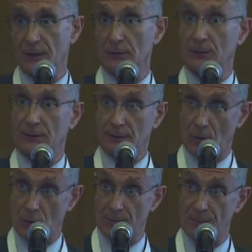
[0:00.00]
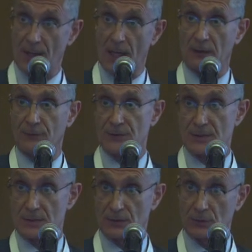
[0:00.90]
They looked at the HOMIAG
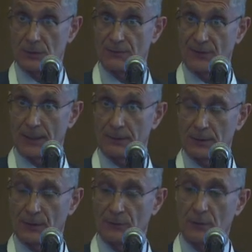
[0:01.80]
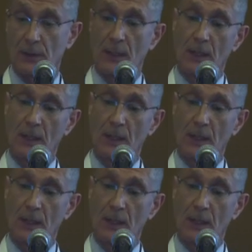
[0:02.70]
versus the fluid fiber laser.